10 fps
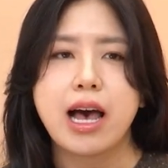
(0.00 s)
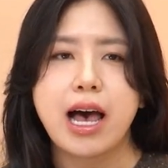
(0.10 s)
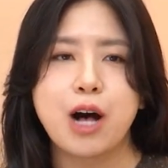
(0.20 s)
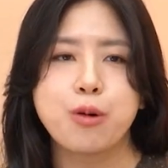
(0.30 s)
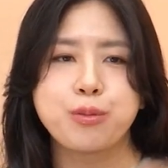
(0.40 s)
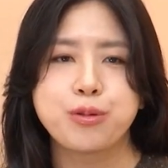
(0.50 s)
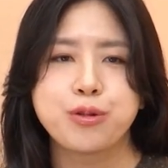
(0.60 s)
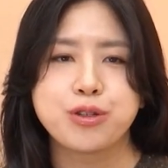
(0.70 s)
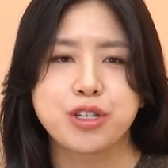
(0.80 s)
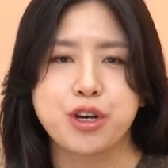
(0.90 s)
help
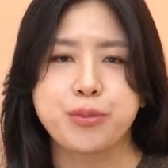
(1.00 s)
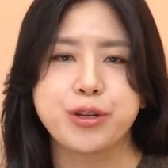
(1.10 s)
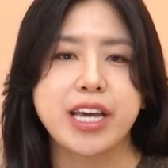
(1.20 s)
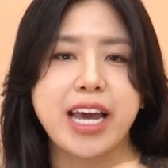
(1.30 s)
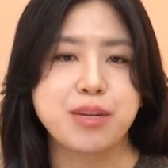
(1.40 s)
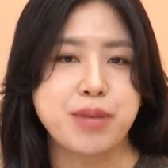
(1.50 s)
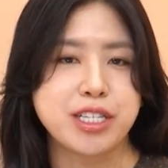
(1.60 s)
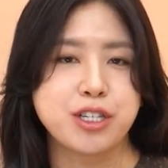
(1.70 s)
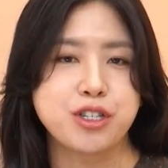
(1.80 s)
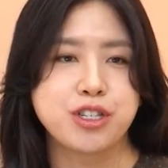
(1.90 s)
to communicate the
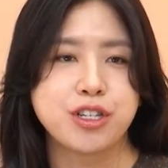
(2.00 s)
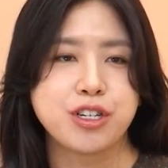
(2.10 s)
message,